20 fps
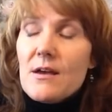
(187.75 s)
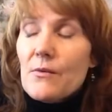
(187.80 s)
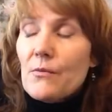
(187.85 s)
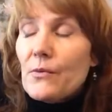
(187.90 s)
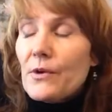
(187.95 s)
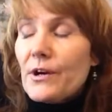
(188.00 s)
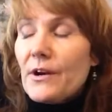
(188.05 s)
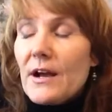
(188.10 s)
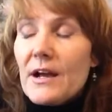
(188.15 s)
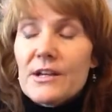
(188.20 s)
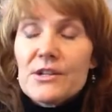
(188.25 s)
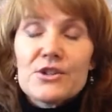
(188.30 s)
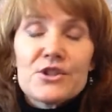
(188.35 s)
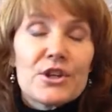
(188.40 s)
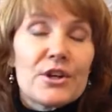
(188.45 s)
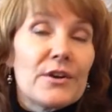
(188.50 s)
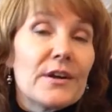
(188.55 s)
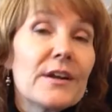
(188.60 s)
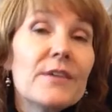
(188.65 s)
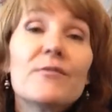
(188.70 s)
where I
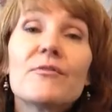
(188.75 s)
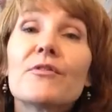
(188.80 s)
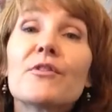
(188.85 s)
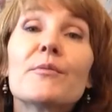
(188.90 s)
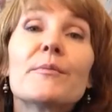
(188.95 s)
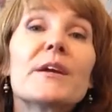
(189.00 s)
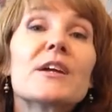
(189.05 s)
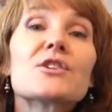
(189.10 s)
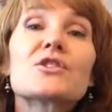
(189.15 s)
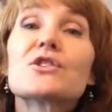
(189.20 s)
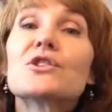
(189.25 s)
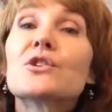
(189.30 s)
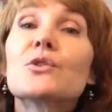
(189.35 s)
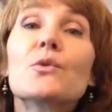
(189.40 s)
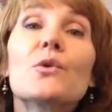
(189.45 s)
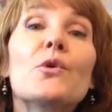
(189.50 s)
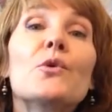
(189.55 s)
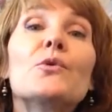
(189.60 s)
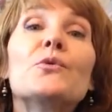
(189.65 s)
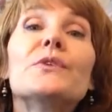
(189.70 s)
share information you
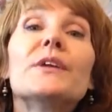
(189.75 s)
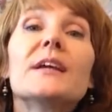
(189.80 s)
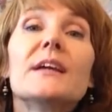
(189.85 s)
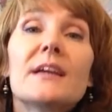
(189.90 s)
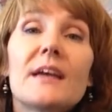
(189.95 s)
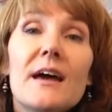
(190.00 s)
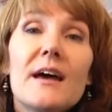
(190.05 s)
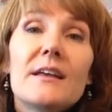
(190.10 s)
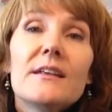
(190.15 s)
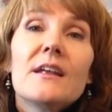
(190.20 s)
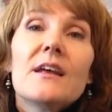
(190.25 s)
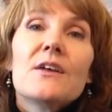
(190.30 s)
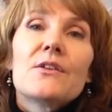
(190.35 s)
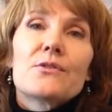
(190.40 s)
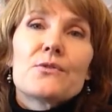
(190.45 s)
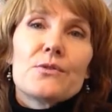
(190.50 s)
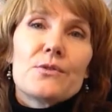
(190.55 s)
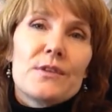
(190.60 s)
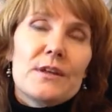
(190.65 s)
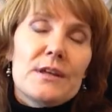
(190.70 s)
only get
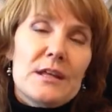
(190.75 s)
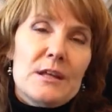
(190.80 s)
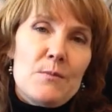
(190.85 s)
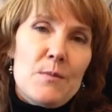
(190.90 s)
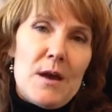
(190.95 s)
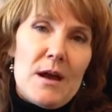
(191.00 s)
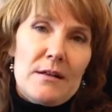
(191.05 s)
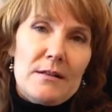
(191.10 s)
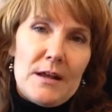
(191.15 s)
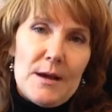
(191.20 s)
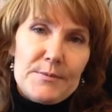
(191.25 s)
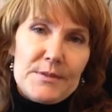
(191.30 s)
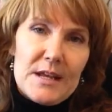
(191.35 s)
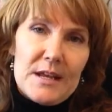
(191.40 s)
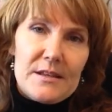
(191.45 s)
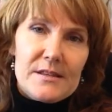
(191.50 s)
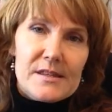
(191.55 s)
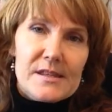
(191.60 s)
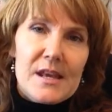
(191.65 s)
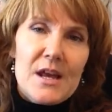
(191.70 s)
through the email
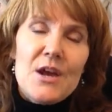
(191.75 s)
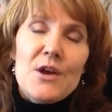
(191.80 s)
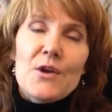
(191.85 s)
updates.